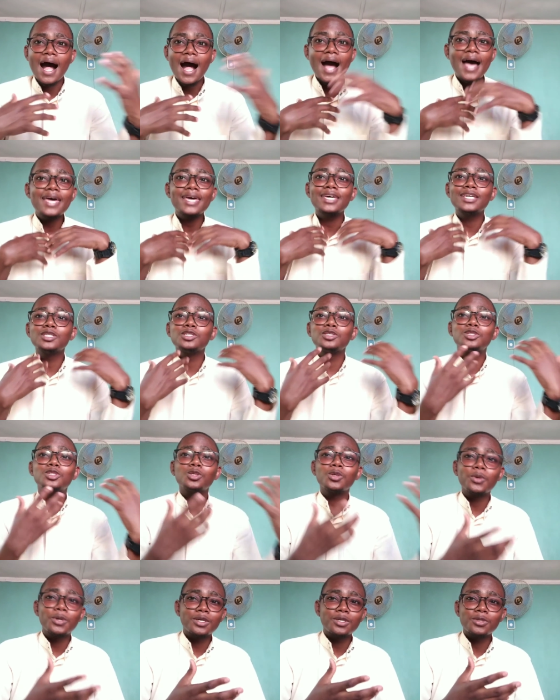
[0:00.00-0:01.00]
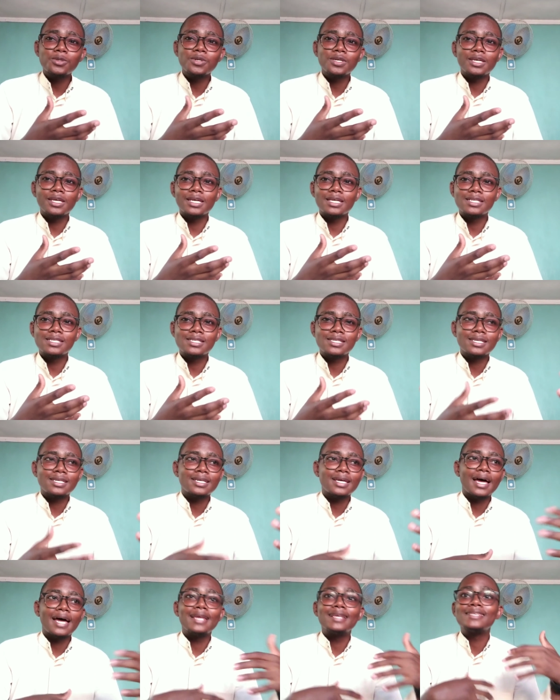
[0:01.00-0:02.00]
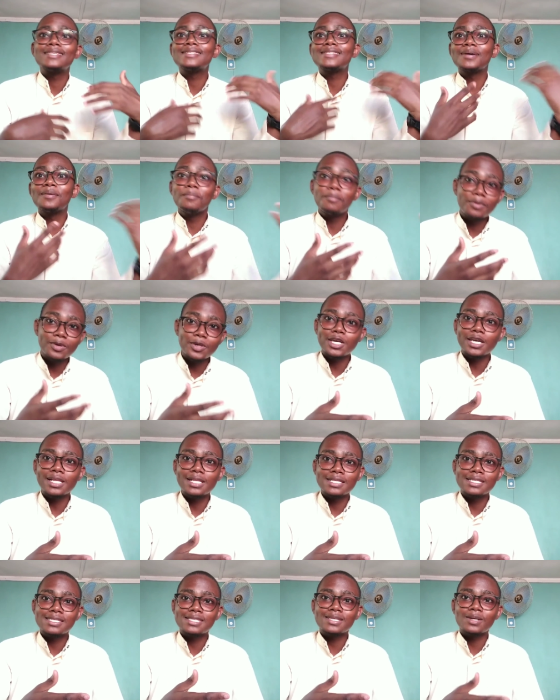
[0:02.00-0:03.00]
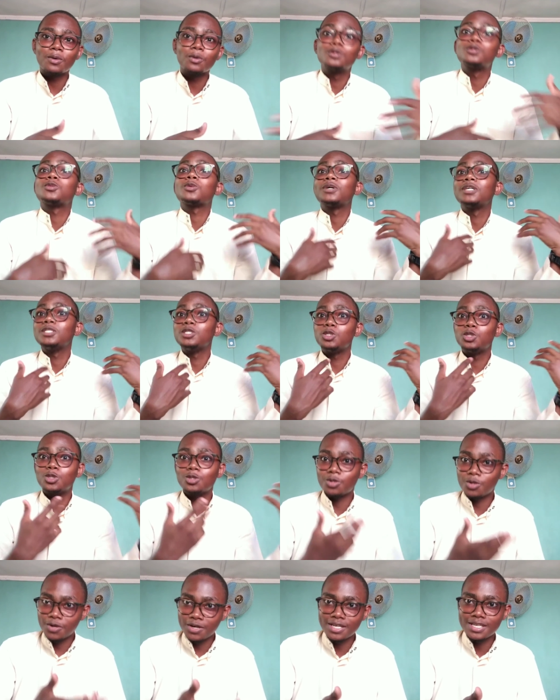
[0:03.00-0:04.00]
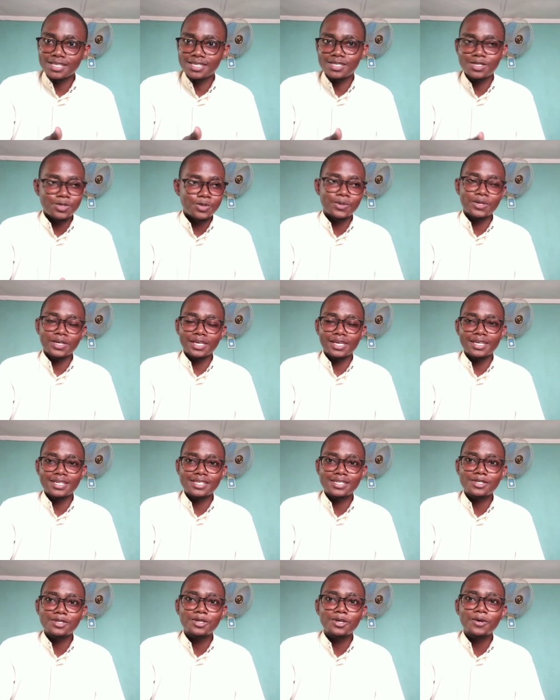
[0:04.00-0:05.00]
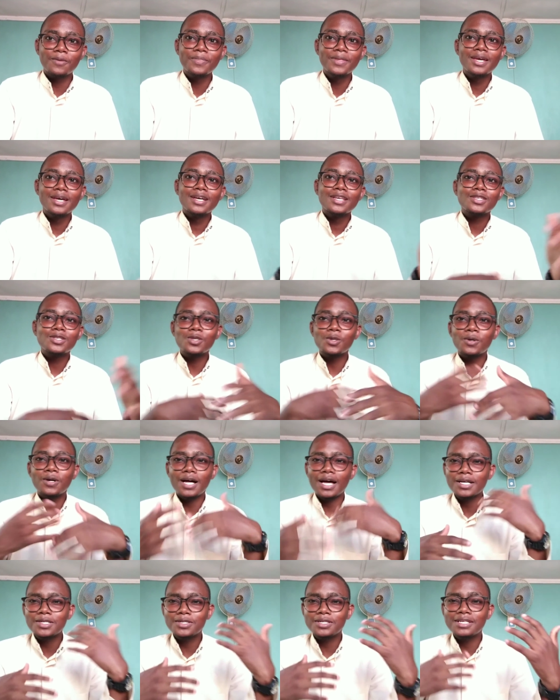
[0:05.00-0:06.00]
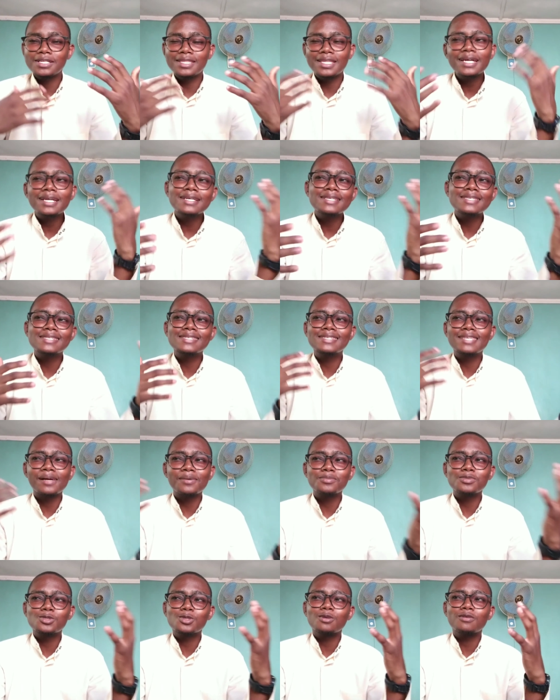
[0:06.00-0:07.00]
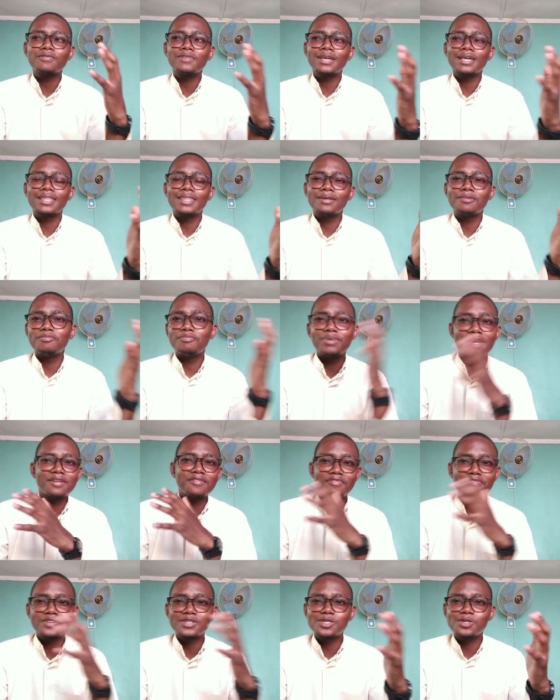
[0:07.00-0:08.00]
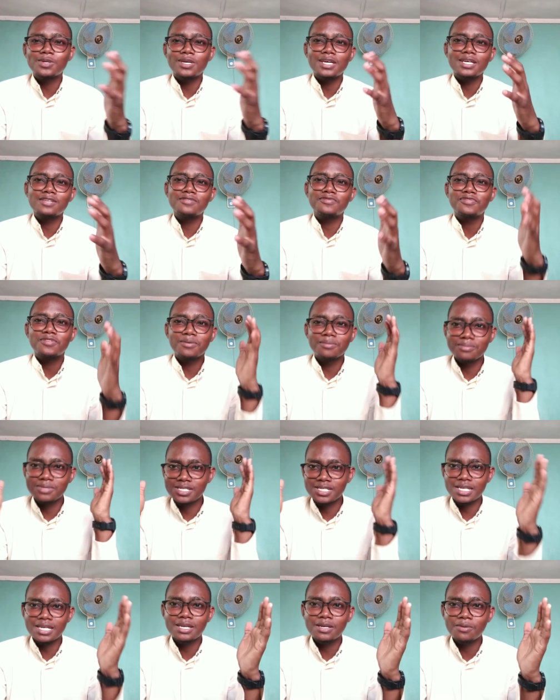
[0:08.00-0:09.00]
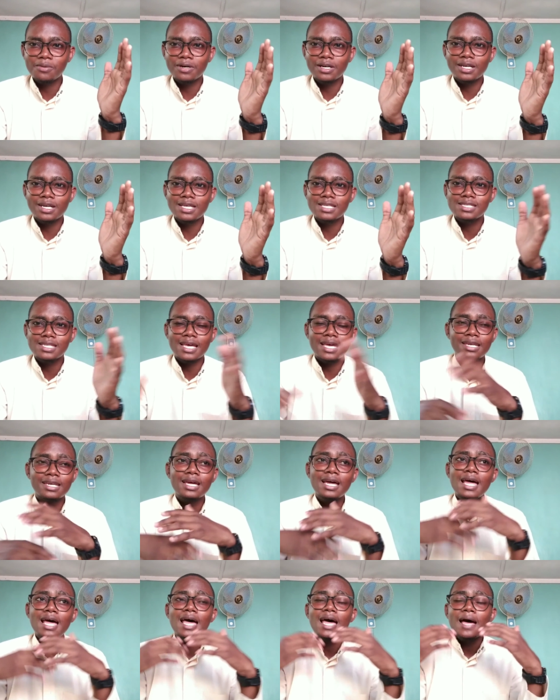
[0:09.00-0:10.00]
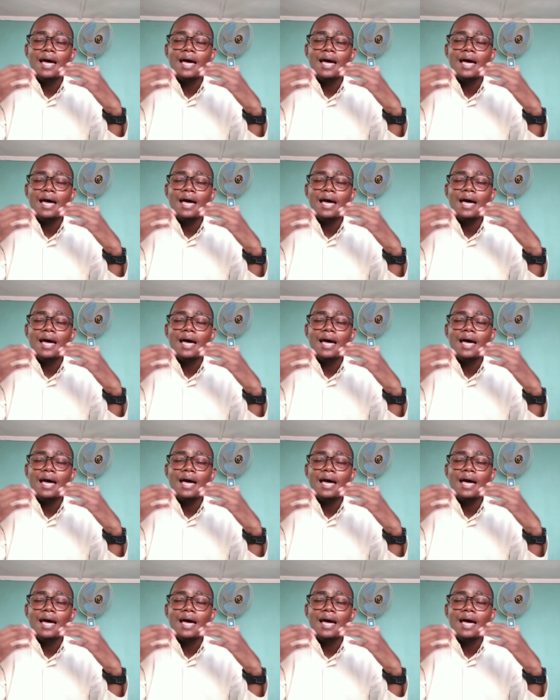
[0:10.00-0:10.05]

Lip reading: I enjoy doing it, and somebody else also enjoys doing it, you know. So actually that is some sort of like the benefit you get from staying organized. And